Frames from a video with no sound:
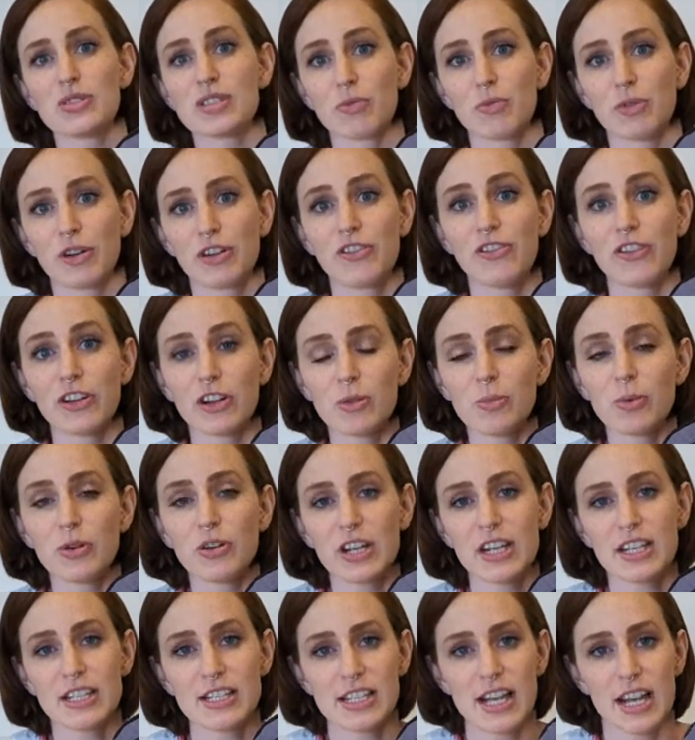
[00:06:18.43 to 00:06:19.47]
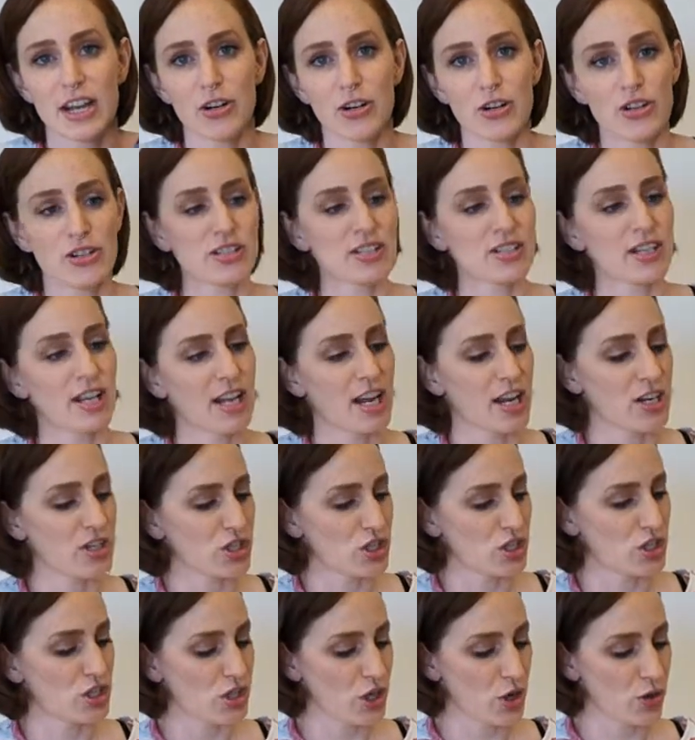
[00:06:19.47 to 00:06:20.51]
the refillable containers like I
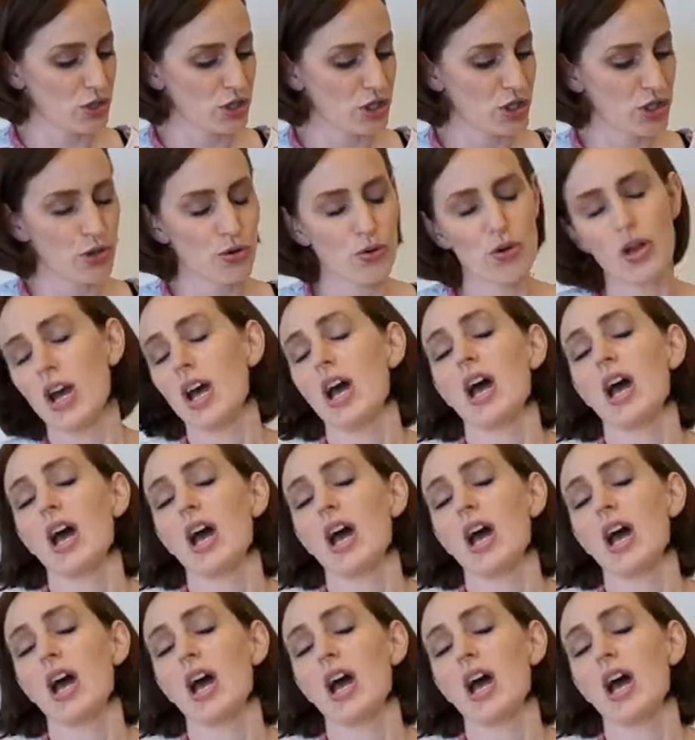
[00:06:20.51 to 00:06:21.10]
just showed you,